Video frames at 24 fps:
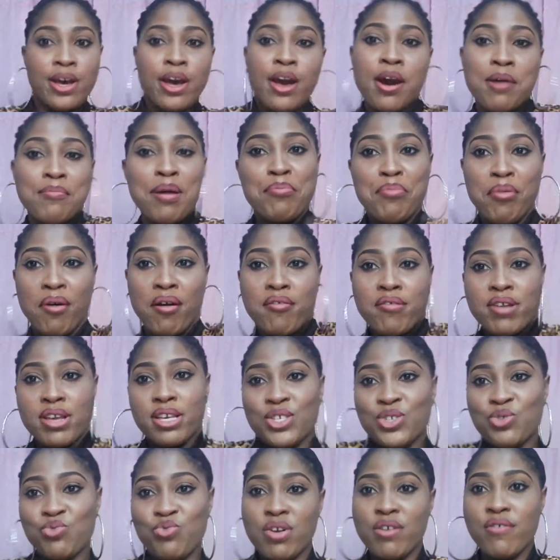My body
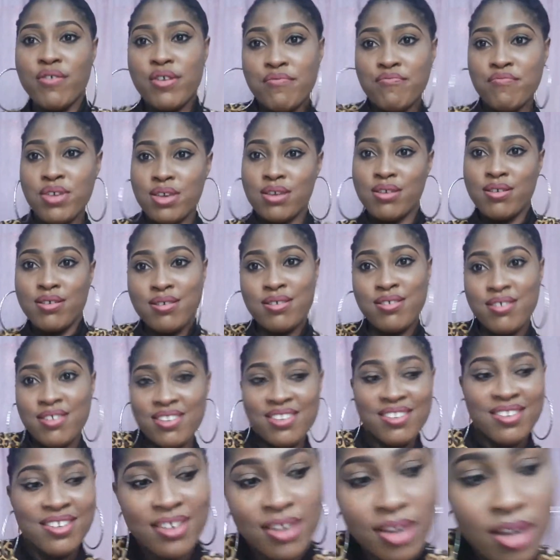is weary
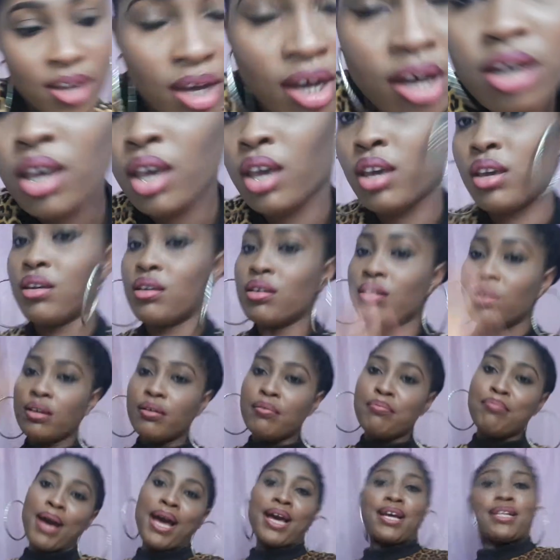me. Okay, back